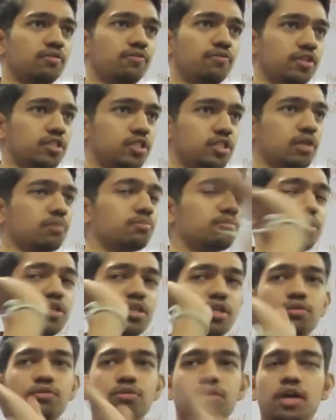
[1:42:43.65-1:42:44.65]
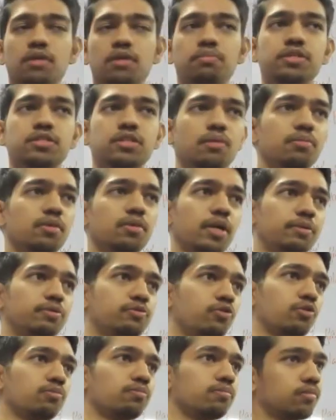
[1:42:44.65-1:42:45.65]
The first MCQ can be
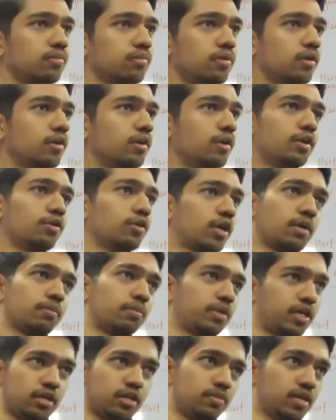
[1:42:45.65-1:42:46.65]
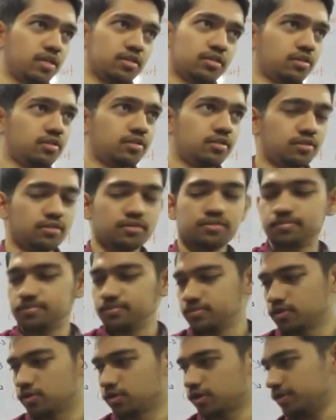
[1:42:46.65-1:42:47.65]
sometimes from your chemical basis.
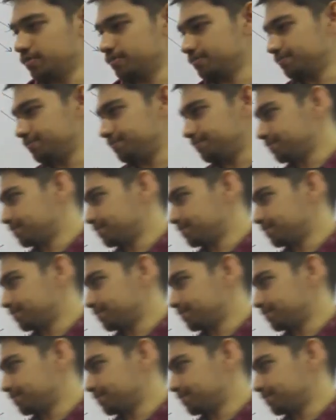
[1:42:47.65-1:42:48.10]
Okay.